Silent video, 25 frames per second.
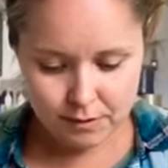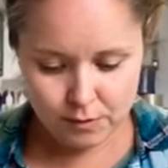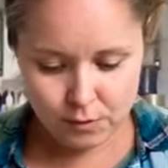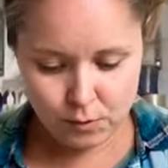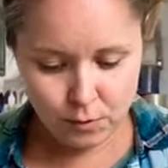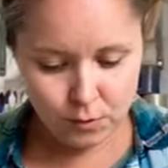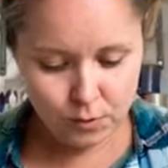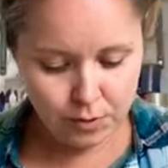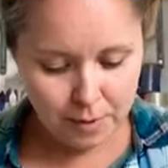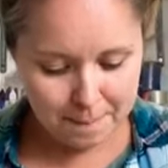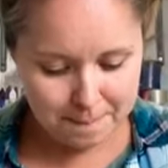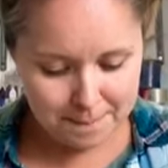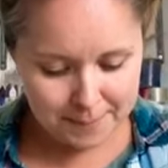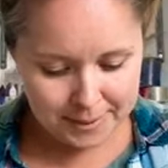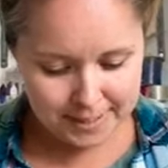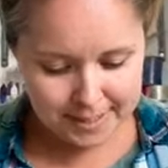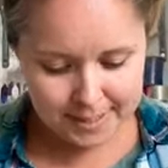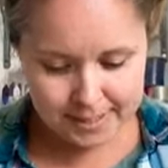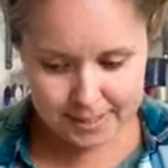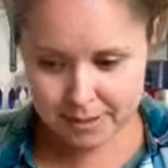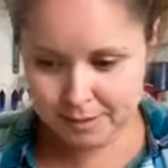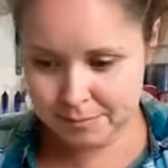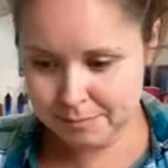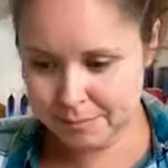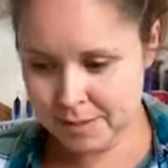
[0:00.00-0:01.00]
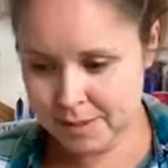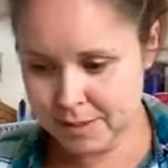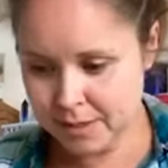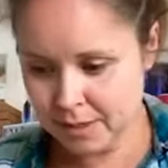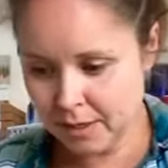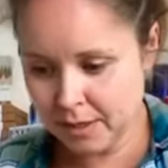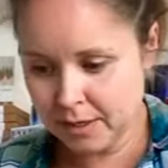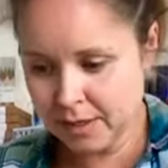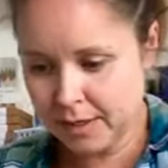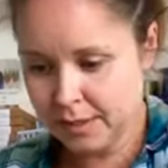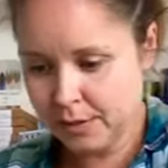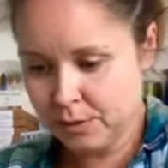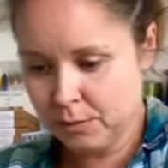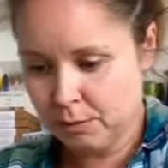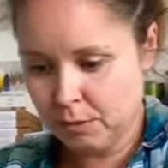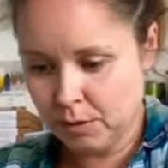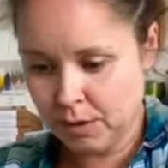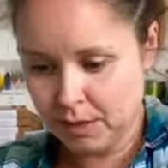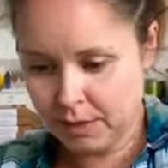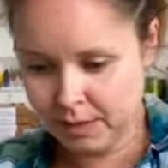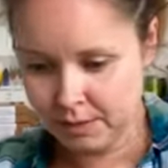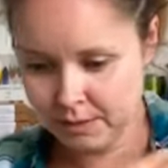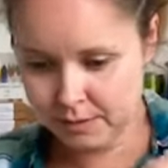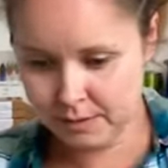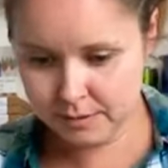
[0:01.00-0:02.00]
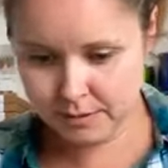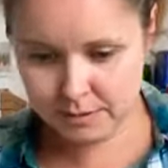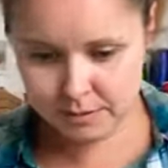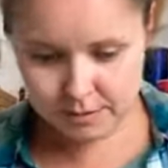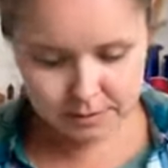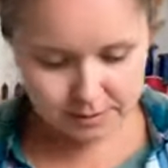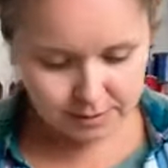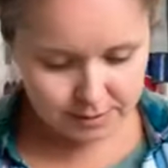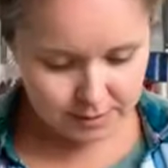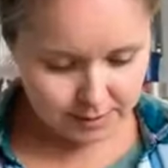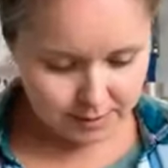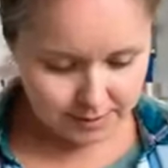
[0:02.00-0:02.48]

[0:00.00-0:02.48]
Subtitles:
or the medium sized ones,